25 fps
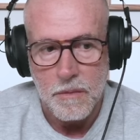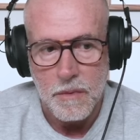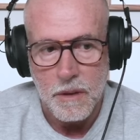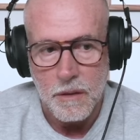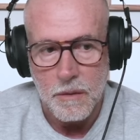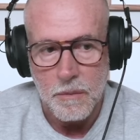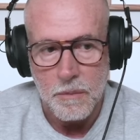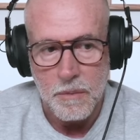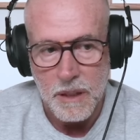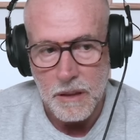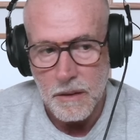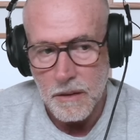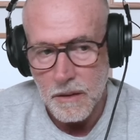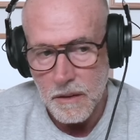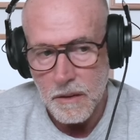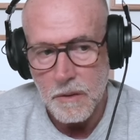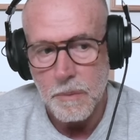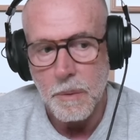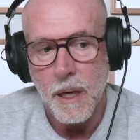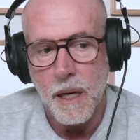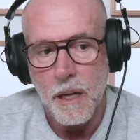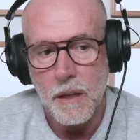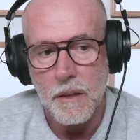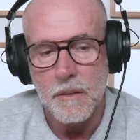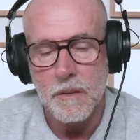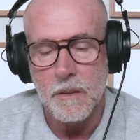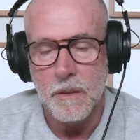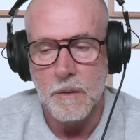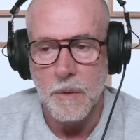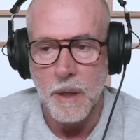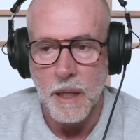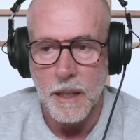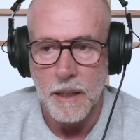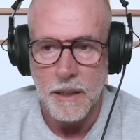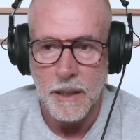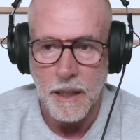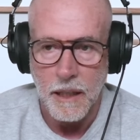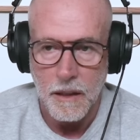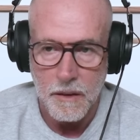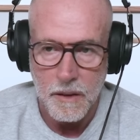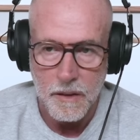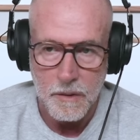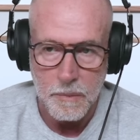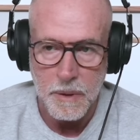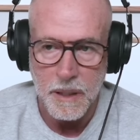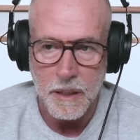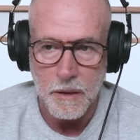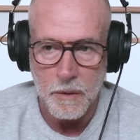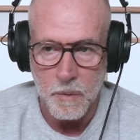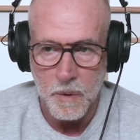Middle East policy right now is
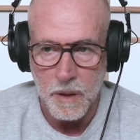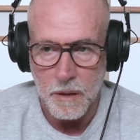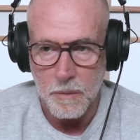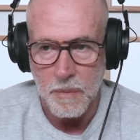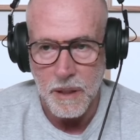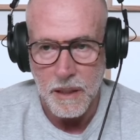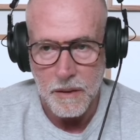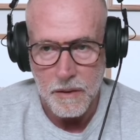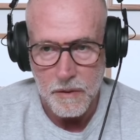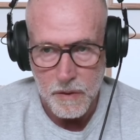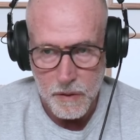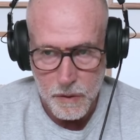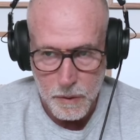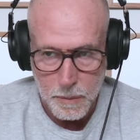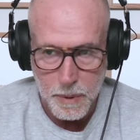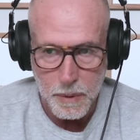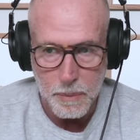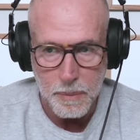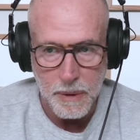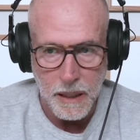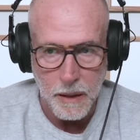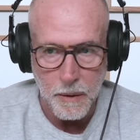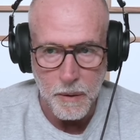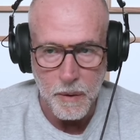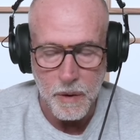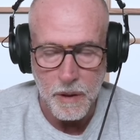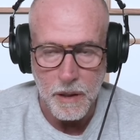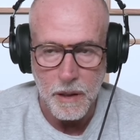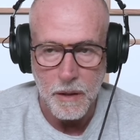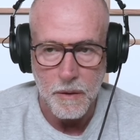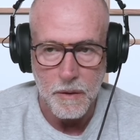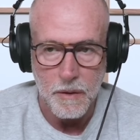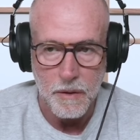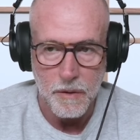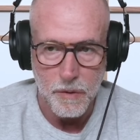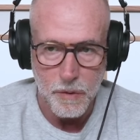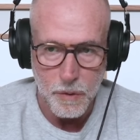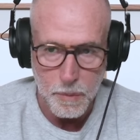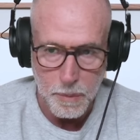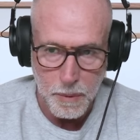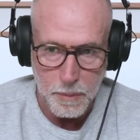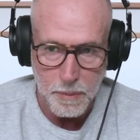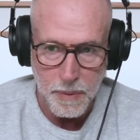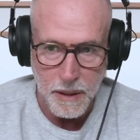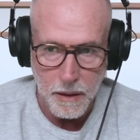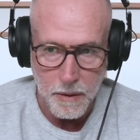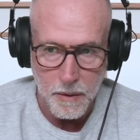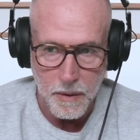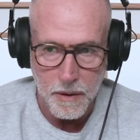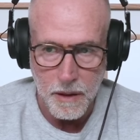being run by the superpower there, and the
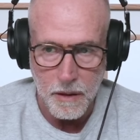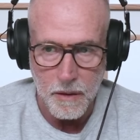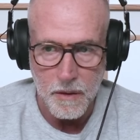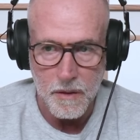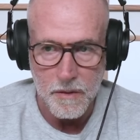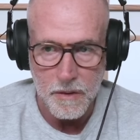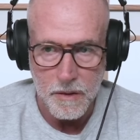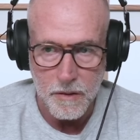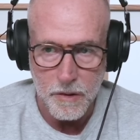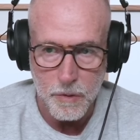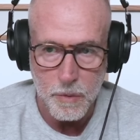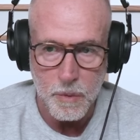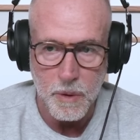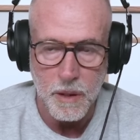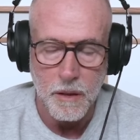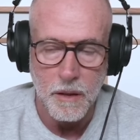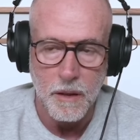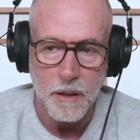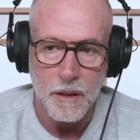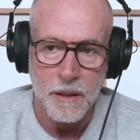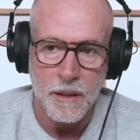superpower there is Israel.